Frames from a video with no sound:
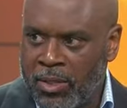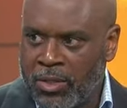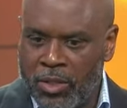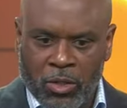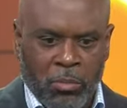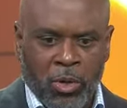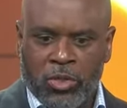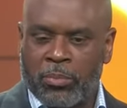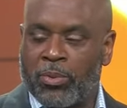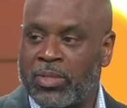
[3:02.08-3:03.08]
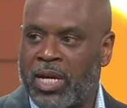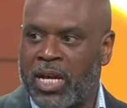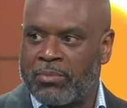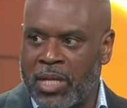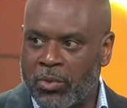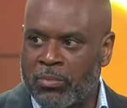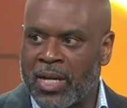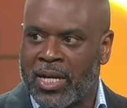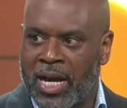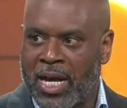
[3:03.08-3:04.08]
you know, multiple times. That was my
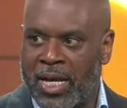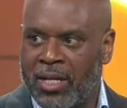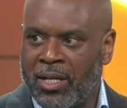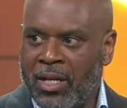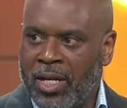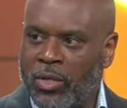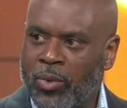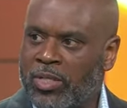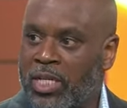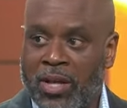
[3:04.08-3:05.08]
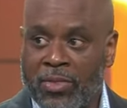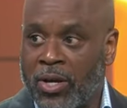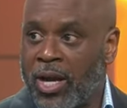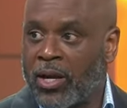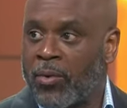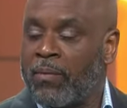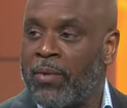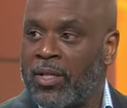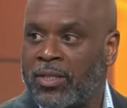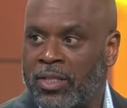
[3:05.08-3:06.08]
guide. And the ones that I thought had great
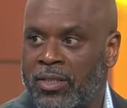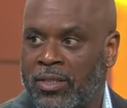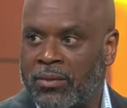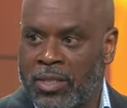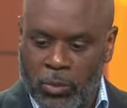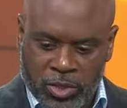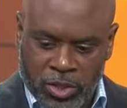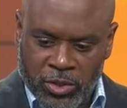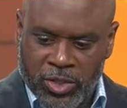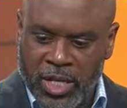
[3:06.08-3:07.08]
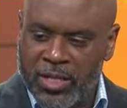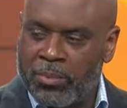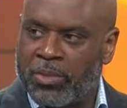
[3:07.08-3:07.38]
melodies that would still stand up